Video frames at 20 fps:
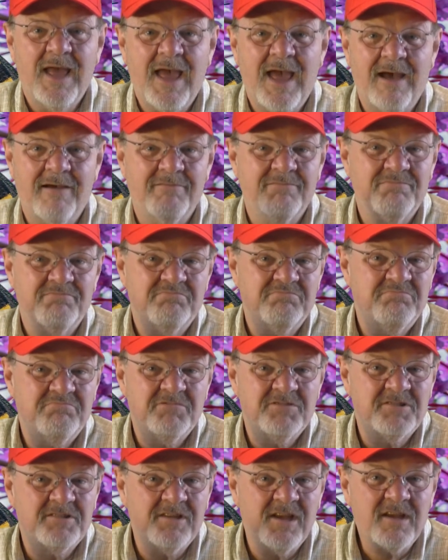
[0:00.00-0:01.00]
have
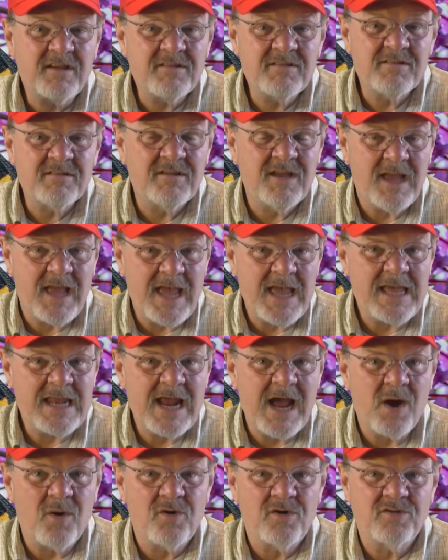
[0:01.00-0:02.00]
six to eight
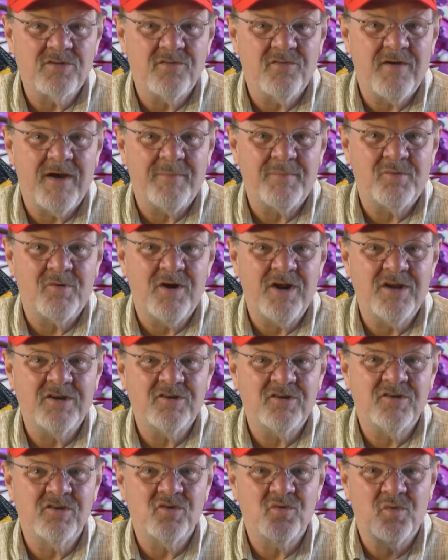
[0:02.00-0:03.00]
hours of
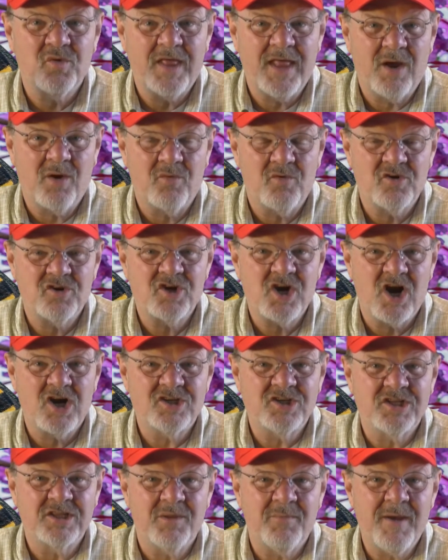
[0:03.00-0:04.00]
operations without
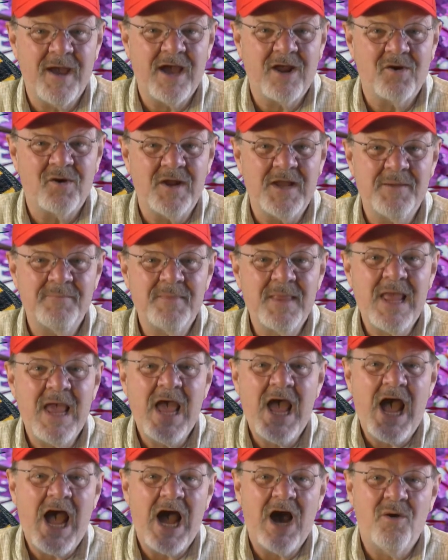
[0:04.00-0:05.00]
recharging the battery.
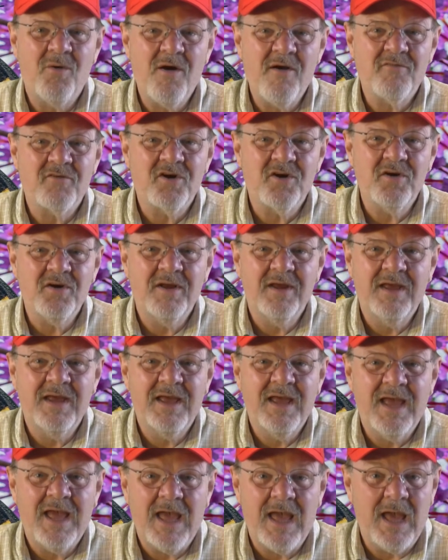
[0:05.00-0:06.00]
However,
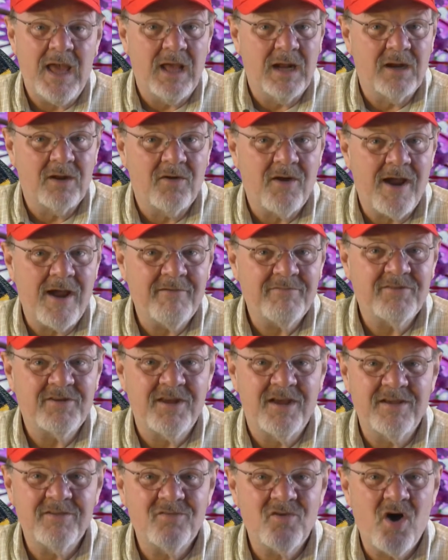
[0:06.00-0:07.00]
Elecraft
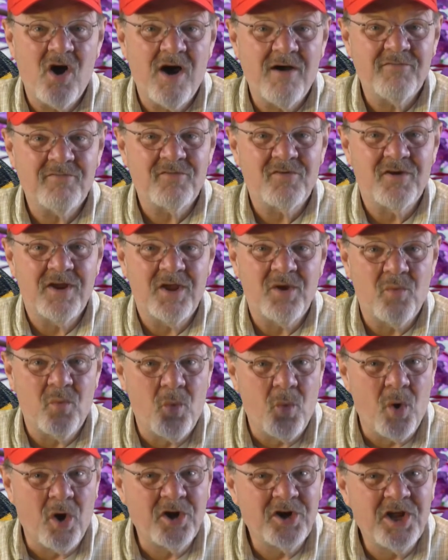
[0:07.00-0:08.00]
does offer a
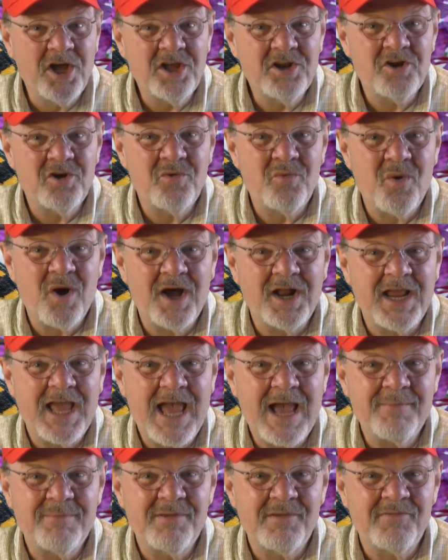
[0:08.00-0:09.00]
100 watt
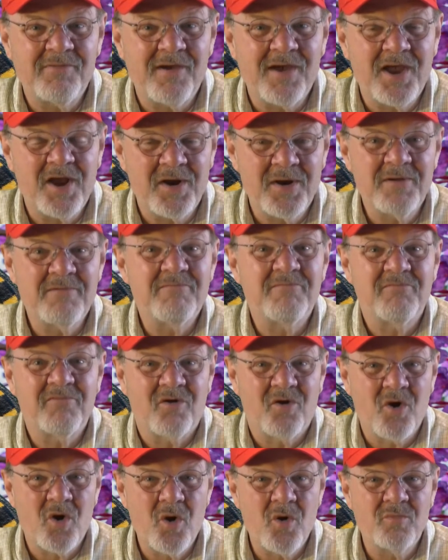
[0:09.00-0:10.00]
amplifier
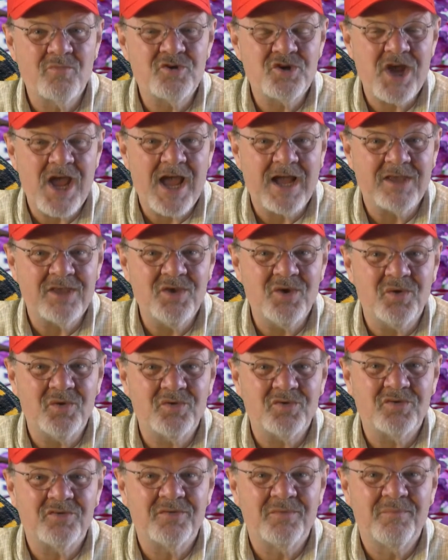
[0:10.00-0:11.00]
for home shack
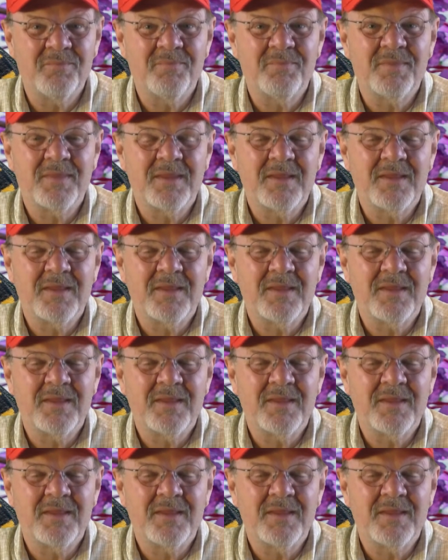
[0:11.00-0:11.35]
use.